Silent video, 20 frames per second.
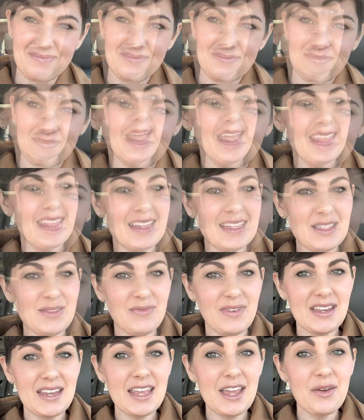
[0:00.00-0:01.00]
Okay, this
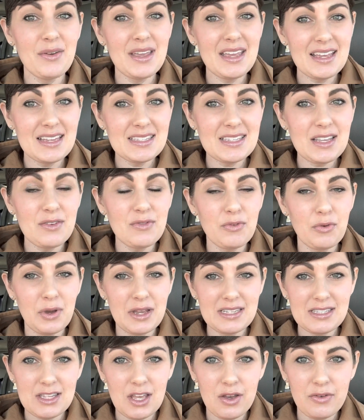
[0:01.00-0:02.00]
video is a
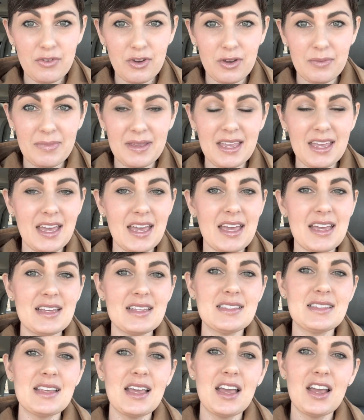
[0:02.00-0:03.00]
voiceover
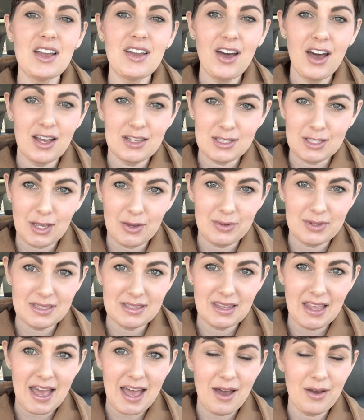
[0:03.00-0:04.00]
because Costco is
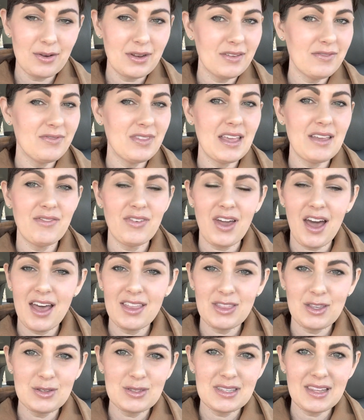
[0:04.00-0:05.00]
loud. They've
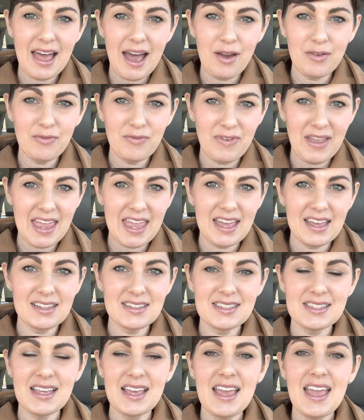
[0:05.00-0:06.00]
got those loud
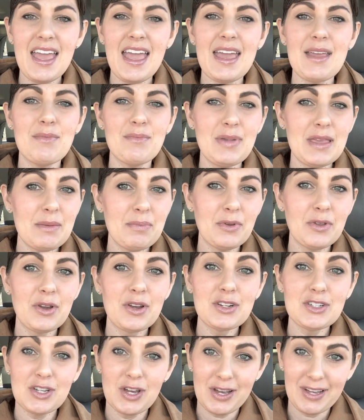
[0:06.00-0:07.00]
fans and people
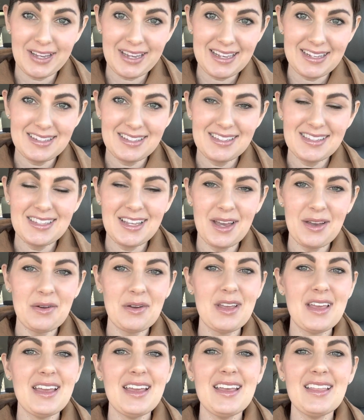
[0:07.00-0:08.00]
are talking. So
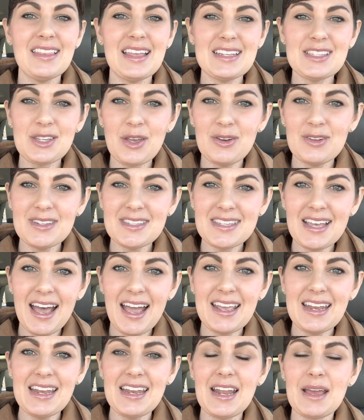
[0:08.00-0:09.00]
Let's go
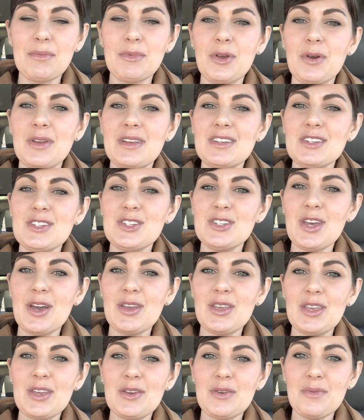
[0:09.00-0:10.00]
inside and I'm going to show
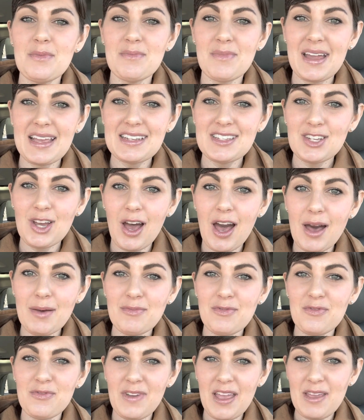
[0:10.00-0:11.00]
you my top
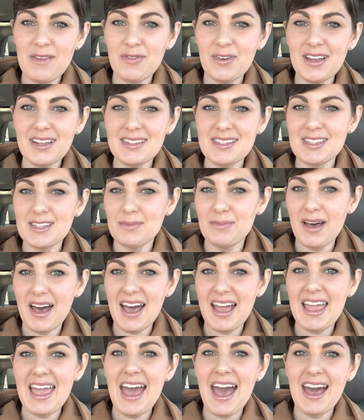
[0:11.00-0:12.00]
favorites to
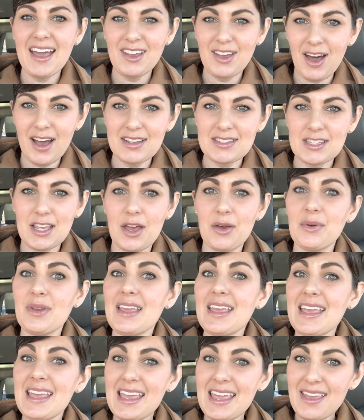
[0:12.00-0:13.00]
buy at Costco,
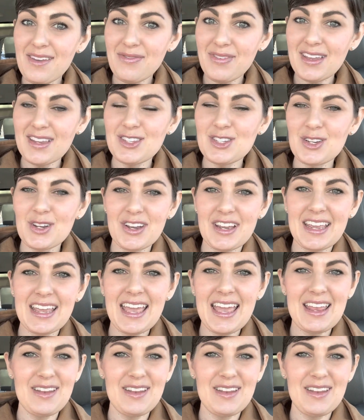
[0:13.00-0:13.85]
even during